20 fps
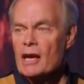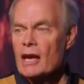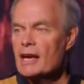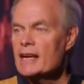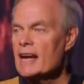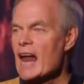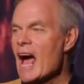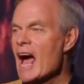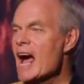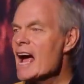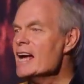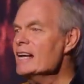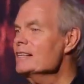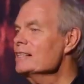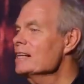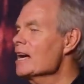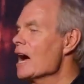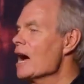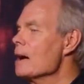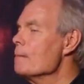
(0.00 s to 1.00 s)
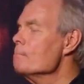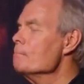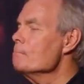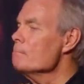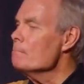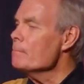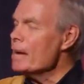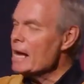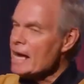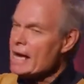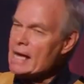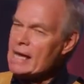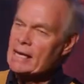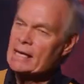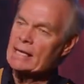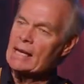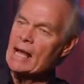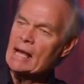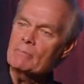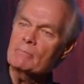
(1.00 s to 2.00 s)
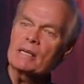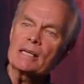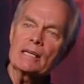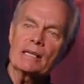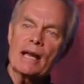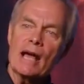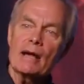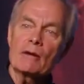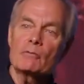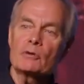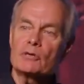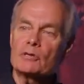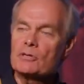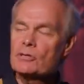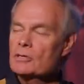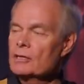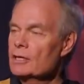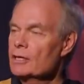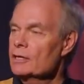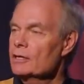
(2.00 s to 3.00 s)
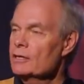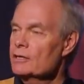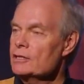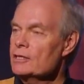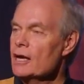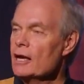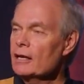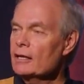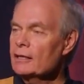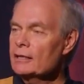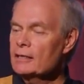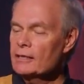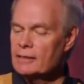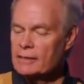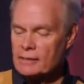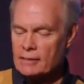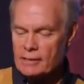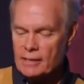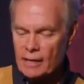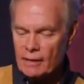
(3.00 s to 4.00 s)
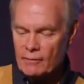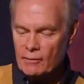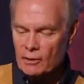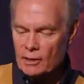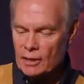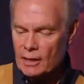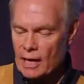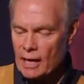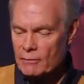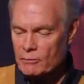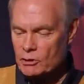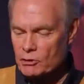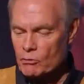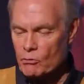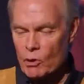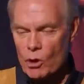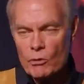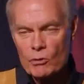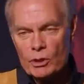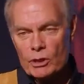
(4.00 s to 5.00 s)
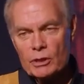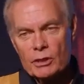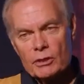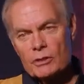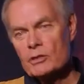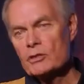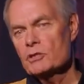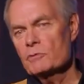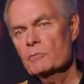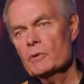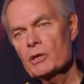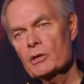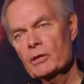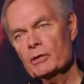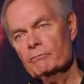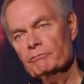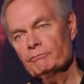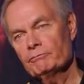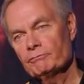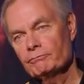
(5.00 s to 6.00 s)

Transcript: And I got mad. I mean, I was yelling at the devil and I was groaning in the spirit.